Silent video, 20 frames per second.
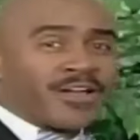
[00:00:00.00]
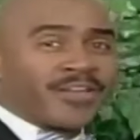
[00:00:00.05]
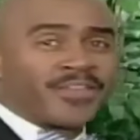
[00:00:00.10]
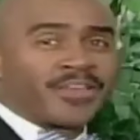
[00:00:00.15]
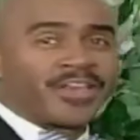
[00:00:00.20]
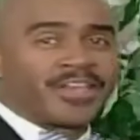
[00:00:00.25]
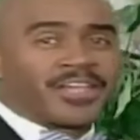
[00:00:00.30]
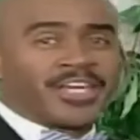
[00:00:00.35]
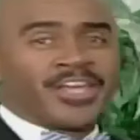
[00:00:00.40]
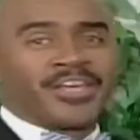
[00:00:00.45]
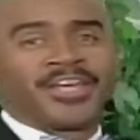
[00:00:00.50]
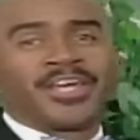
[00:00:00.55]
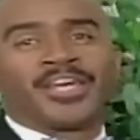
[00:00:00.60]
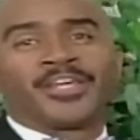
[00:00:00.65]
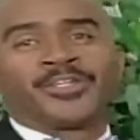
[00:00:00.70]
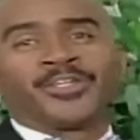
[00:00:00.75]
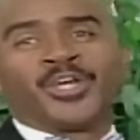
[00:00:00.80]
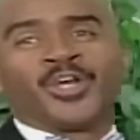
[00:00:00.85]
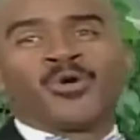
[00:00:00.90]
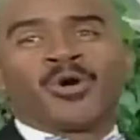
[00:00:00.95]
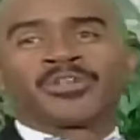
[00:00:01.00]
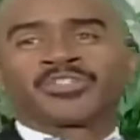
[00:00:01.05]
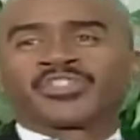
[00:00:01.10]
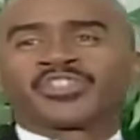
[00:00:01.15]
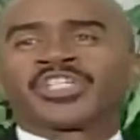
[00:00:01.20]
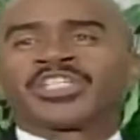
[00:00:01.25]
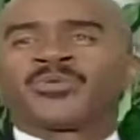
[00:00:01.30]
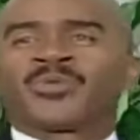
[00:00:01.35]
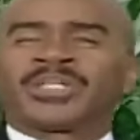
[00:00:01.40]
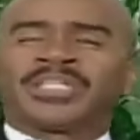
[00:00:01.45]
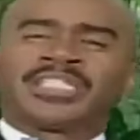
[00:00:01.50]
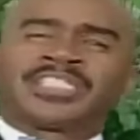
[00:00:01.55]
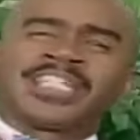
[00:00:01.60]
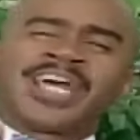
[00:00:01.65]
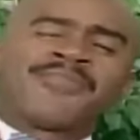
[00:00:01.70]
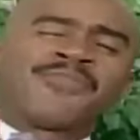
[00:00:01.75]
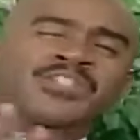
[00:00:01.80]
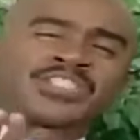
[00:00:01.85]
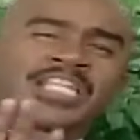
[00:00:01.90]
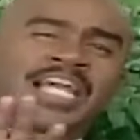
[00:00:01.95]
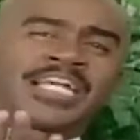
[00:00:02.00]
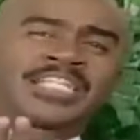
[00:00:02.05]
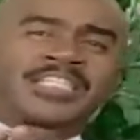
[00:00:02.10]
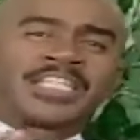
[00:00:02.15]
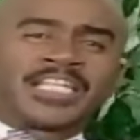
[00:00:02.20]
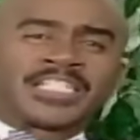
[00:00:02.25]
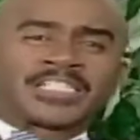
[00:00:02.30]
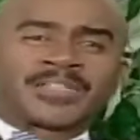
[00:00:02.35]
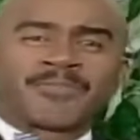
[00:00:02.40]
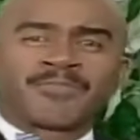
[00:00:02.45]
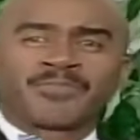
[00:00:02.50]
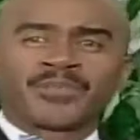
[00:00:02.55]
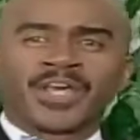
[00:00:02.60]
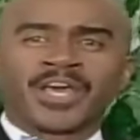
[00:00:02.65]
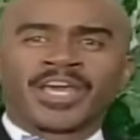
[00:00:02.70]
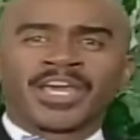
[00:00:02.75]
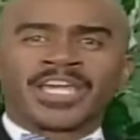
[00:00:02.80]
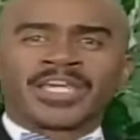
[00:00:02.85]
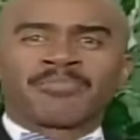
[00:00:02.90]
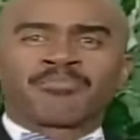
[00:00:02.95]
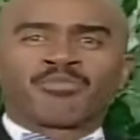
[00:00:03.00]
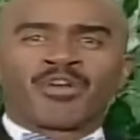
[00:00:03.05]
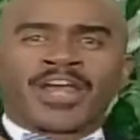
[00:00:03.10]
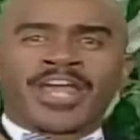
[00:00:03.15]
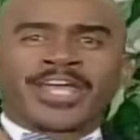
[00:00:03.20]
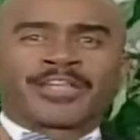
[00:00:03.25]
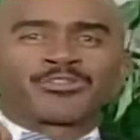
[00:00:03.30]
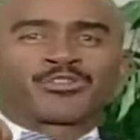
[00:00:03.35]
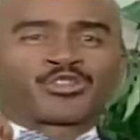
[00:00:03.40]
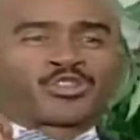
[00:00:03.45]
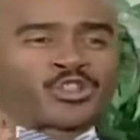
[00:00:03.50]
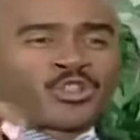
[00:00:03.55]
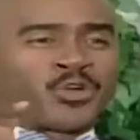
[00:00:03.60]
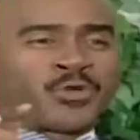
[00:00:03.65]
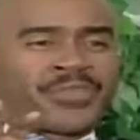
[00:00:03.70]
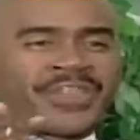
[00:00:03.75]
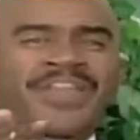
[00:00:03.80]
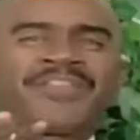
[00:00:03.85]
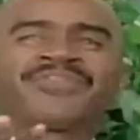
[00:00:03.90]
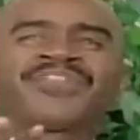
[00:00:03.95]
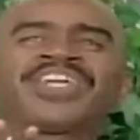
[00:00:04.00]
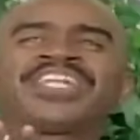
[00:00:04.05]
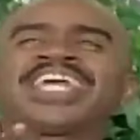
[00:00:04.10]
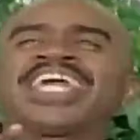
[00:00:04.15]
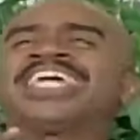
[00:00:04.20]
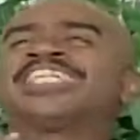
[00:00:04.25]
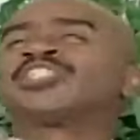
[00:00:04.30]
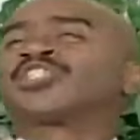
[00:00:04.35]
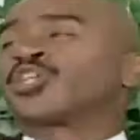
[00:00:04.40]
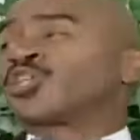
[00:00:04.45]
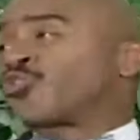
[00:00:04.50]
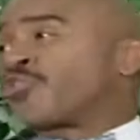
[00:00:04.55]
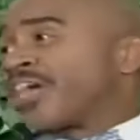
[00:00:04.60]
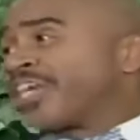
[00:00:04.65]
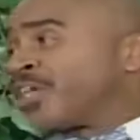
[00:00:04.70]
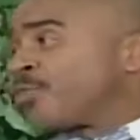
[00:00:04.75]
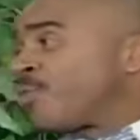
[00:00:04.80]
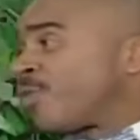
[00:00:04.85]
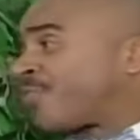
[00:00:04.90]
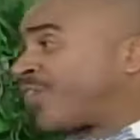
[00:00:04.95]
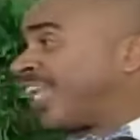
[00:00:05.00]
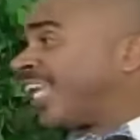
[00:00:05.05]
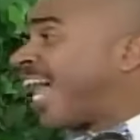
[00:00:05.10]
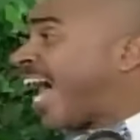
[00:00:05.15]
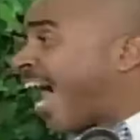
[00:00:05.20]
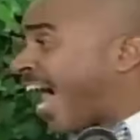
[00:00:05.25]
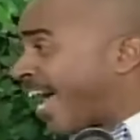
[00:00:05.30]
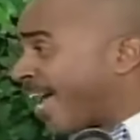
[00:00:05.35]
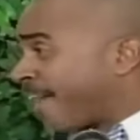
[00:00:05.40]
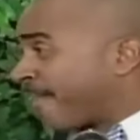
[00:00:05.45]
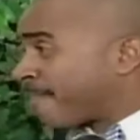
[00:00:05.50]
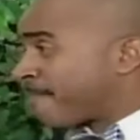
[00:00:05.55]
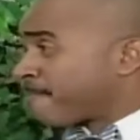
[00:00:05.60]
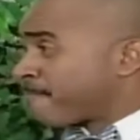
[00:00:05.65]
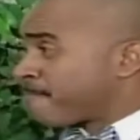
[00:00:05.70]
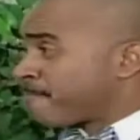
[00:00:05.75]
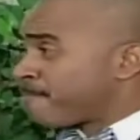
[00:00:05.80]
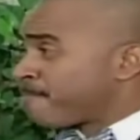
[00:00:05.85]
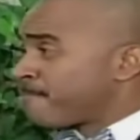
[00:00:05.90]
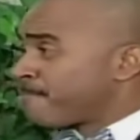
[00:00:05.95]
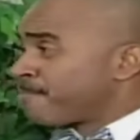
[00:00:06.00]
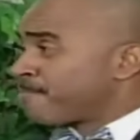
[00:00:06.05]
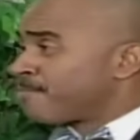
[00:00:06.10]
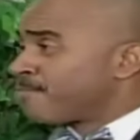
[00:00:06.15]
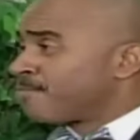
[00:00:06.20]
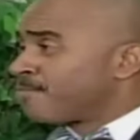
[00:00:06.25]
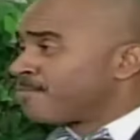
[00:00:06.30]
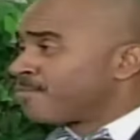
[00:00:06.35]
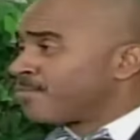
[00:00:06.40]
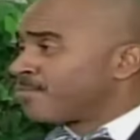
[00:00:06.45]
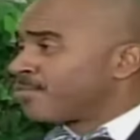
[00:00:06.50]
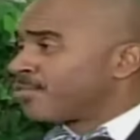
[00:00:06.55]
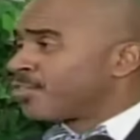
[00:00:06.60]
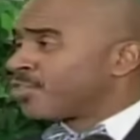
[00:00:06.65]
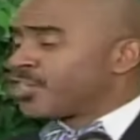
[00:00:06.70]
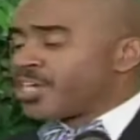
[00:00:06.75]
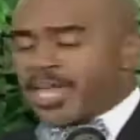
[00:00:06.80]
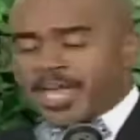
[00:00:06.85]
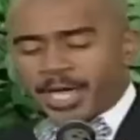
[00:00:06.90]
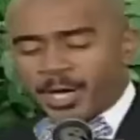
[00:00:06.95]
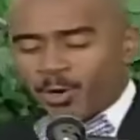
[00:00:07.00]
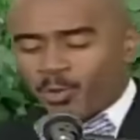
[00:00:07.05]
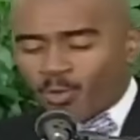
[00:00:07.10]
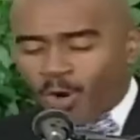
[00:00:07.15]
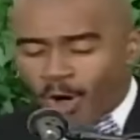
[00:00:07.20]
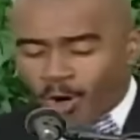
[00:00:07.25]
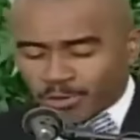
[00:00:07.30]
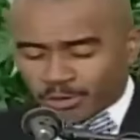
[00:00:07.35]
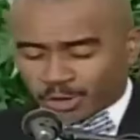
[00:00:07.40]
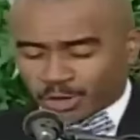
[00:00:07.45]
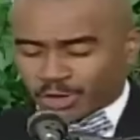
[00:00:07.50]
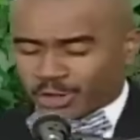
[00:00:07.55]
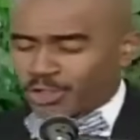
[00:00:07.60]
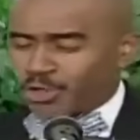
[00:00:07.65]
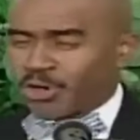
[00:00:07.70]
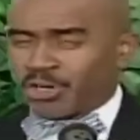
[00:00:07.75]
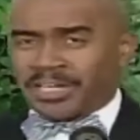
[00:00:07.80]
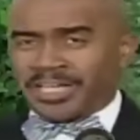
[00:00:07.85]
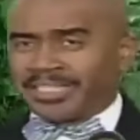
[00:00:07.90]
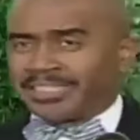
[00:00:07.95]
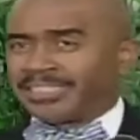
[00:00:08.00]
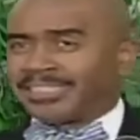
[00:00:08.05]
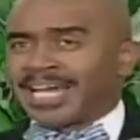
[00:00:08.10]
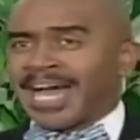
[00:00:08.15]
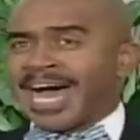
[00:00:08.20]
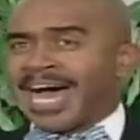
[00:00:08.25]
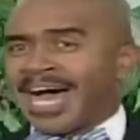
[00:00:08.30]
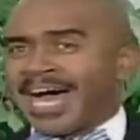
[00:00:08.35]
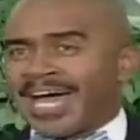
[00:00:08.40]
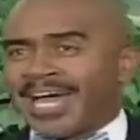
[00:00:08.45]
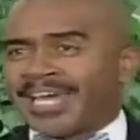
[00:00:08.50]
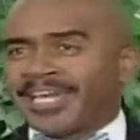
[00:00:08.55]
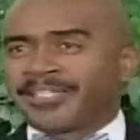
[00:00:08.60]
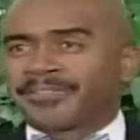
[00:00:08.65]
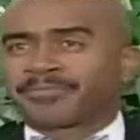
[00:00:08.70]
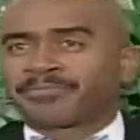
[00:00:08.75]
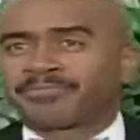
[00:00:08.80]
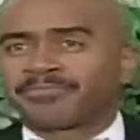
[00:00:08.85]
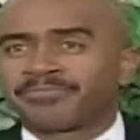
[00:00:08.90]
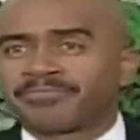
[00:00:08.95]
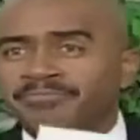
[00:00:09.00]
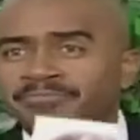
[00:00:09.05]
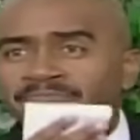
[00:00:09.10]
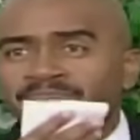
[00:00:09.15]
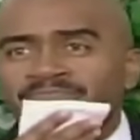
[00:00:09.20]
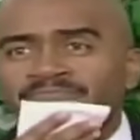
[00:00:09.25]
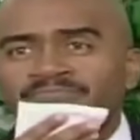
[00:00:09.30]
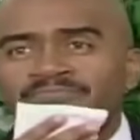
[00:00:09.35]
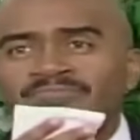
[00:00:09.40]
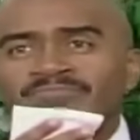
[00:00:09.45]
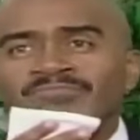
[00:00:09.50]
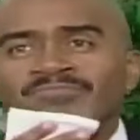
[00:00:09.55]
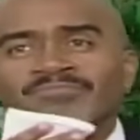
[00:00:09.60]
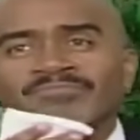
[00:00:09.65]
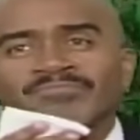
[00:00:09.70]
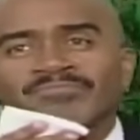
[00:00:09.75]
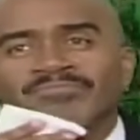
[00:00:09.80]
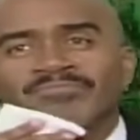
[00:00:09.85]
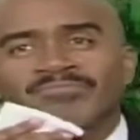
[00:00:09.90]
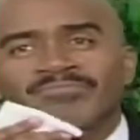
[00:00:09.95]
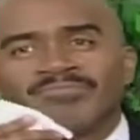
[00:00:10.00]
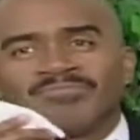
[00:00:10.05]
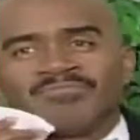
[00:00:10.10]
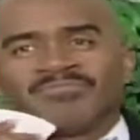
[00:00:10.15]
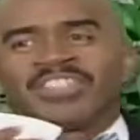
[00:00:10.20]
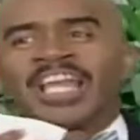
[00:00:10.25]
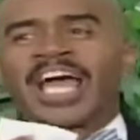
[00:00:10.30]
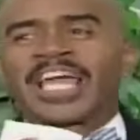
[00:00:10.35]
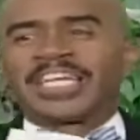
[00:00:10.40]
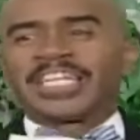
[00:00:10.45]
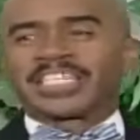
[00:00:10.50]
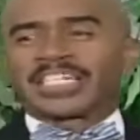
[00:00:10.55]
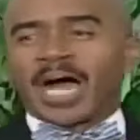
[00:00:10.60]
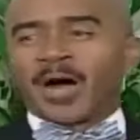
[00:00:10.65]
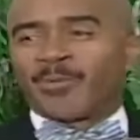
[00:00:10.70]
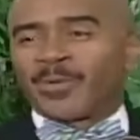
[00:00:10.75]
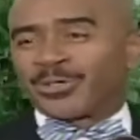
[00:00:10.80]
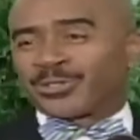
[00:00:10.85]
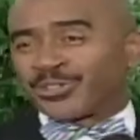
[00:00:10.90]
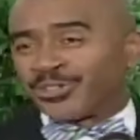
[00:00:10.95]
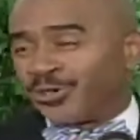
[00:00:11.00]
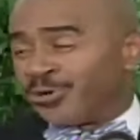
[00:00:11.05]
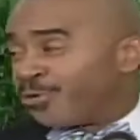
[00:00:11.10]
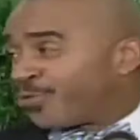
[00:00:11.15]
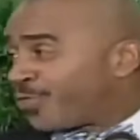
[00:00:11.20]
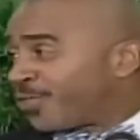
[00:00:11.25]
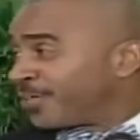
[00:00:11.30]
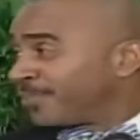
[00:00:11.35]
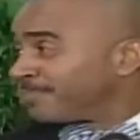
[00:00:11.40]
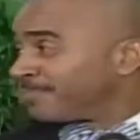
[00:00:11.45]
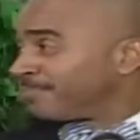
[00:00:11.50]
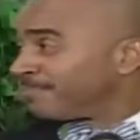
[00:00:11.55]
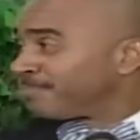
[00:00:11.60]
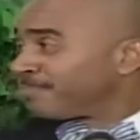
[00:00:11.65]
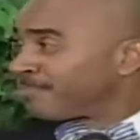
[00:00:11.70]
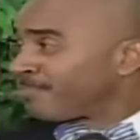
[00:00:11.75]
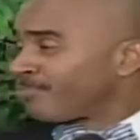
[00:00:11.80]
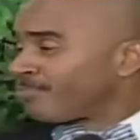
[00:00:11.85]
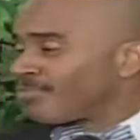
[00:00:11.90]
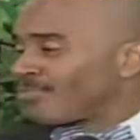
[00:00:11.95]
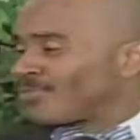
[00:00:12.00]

Right. You, you see the way the devil's like this. He bring truth and then integrate it with the lie. That's right. You won't surely die. For God doeth know. Now he come with truth. Amen.